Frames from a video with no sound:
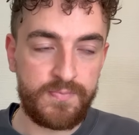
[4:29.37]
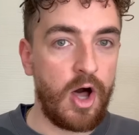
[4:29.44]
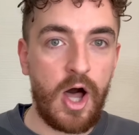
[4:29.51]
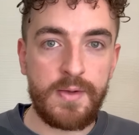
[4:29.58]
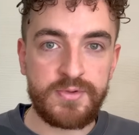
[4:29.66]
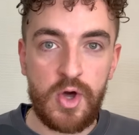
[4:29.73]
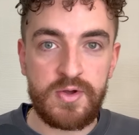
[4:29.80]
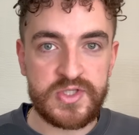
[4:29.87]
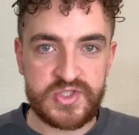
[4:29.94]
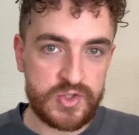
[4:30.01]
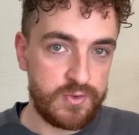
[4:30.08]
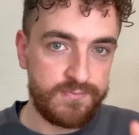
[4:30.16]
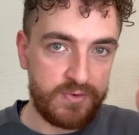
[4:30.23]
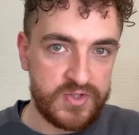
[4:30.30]
I'm going
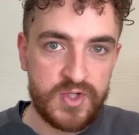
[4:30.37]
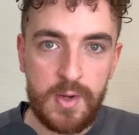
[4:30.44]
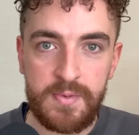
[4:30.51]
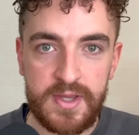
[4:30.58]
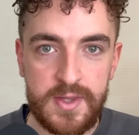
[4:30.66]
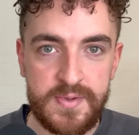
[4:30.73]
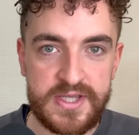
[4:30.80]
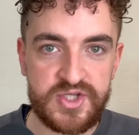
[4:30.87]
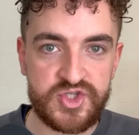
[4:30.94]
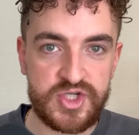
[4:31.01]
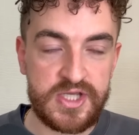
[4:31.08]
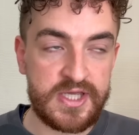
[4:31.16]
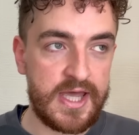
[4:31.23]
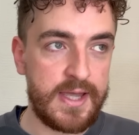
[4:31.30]
to, for example, in the
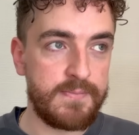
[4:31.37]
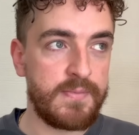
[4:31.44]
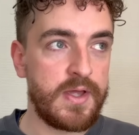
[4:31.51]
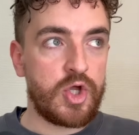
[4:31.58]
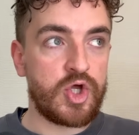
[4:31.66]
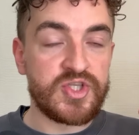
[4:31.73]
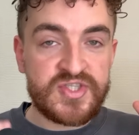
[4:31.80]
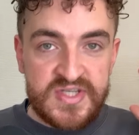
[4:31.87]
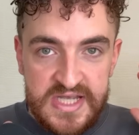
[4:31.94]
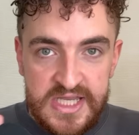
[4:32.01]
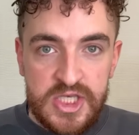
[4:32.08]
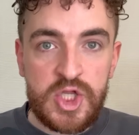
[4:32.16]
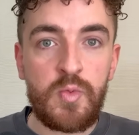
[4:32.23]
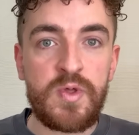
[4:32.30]
PSG game,
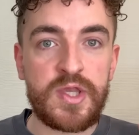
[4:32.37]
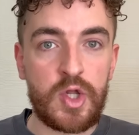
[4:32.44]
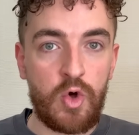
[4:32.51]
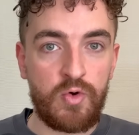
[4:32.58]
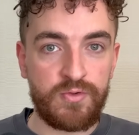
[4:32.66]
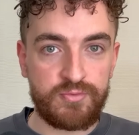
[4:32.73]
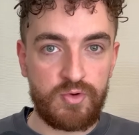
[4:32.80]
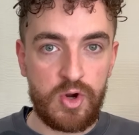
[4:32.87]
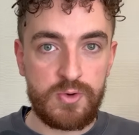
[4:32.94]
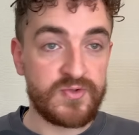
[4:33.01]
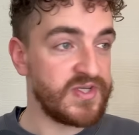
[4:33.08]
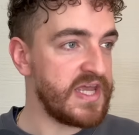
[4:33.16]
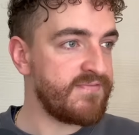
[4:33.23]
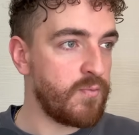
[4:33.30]
continue with long
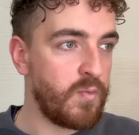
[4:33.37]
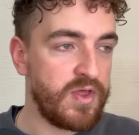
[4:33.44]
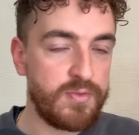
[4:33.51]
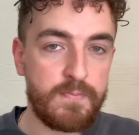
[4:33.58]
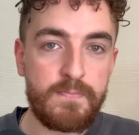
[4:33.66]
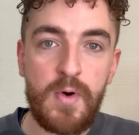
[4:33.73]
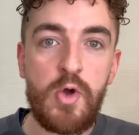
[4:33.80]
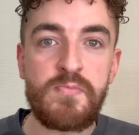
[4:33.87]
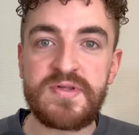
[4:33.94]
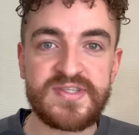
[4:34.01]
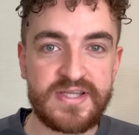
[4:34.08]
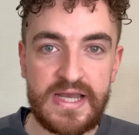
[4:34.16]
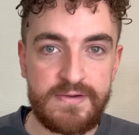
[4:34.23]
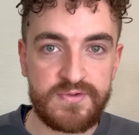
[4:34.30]
throws, even with
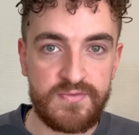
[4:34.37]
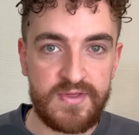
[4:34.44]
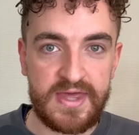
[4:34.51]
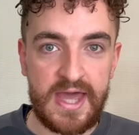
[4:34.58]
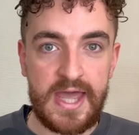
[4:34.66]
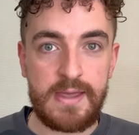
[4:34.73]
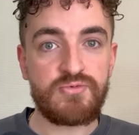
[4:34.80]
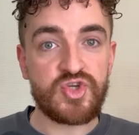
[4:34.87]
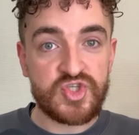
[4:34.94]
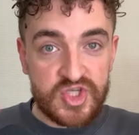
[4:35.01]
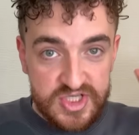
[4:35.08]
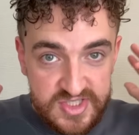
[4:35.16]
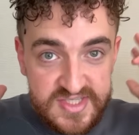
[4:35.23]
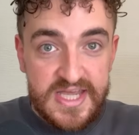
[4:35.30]
moments left of the game, just
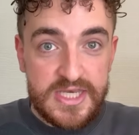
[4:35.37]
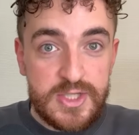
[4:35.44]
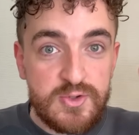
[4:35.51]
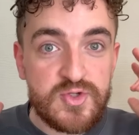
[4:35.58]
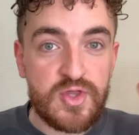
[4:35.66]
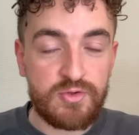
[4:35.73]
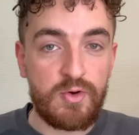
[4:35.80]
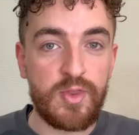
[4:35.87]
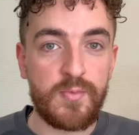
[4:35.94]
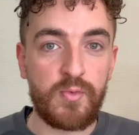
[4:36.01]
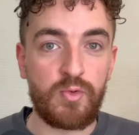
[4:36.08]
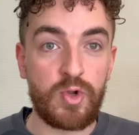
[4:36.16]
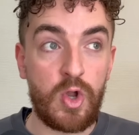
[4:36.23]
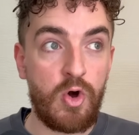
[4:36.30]
continue to throw the
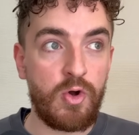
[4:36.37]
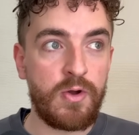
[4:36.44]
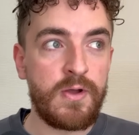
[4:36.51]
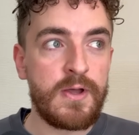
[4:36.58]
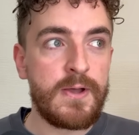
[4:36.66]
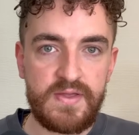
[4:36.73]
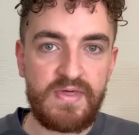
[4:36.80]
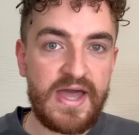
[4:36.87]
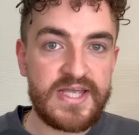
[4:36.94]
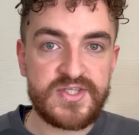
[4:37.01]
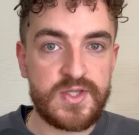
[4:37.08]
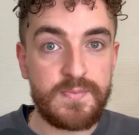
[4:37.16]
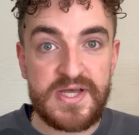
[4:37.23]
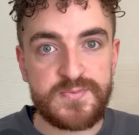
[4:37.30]
ball long. That
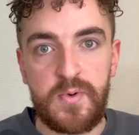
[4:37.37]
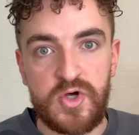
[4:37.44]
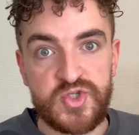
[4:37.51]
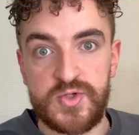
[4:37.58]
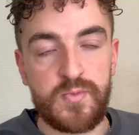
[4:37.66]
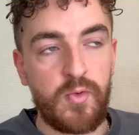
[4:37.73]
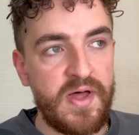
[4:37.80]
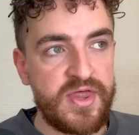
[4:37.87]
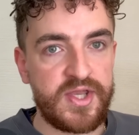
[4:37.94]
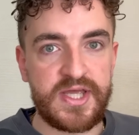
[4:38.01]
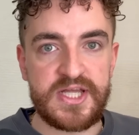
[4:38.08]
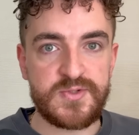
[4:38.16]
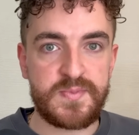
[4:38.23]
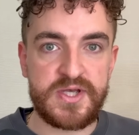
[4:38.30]
is the best possible method
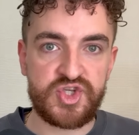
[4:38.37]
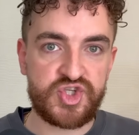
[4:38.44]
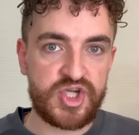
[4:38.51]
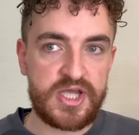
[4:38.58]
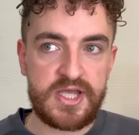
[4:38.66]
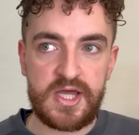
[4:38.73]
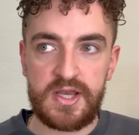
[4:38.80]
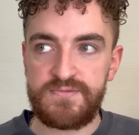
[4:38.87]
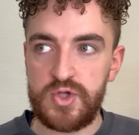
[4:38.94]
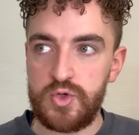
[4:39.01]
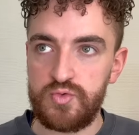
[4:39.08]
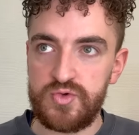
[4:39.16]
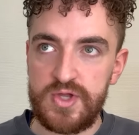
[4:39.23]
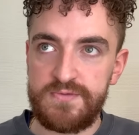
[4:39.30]
against PSG. And if
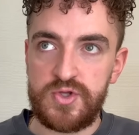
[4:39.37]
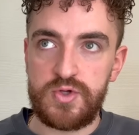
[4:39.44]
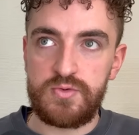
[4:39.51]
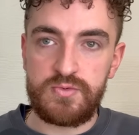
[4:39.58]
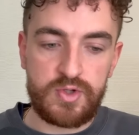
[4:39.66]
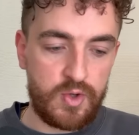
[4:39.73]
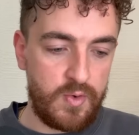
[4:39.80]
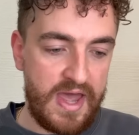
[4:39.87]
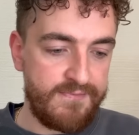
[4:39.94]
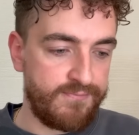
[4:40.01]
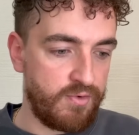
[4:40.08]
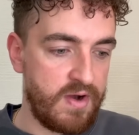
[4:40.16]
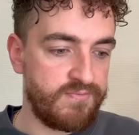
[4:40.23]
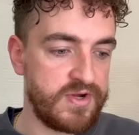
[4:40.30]
you
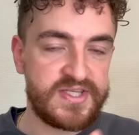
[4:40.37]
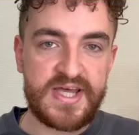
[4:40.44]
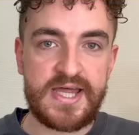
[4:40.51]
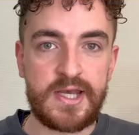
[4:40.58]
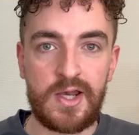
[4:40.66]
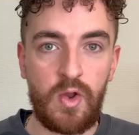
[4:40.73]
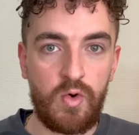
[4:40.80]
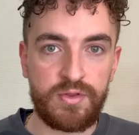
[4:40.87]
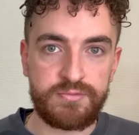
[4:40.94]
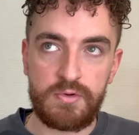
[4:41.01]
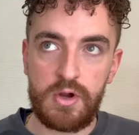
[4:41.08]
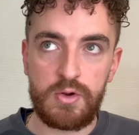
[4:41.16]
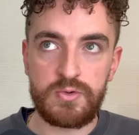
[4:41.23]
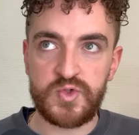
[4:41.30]
for every 10 long
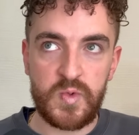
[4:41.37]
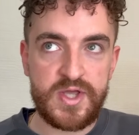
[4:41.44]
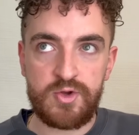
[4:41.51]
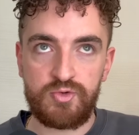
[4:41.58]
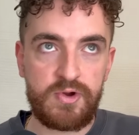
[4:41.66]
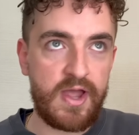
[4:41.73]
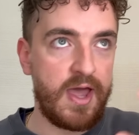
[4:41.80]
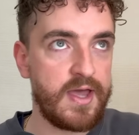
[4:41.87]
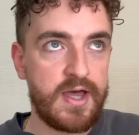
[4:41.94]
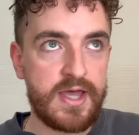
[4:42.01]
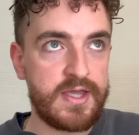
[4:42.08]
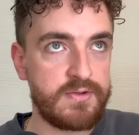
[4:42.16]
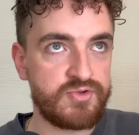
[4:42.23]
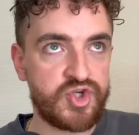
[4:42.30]
throws, we create
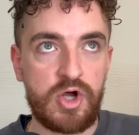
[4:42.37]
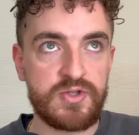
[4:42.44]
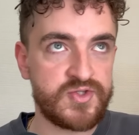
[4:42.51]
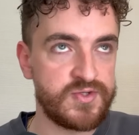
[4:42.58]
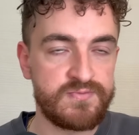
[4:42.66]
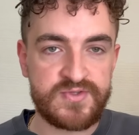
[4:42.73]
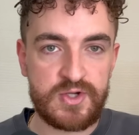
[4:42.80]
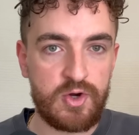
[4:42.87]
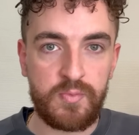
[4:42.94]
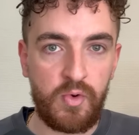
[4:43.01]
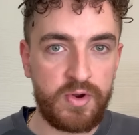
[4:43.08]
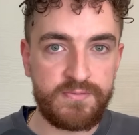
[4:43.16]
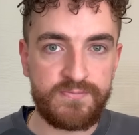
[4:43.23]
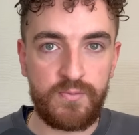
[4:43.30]
a chance of 0
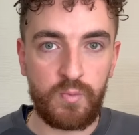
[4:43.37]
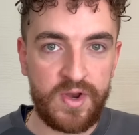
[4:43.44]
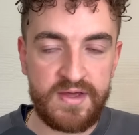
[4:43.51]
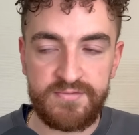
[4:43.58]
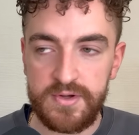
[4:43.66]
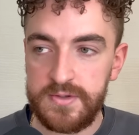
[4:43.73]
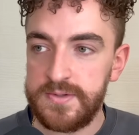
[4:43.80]
point whatever.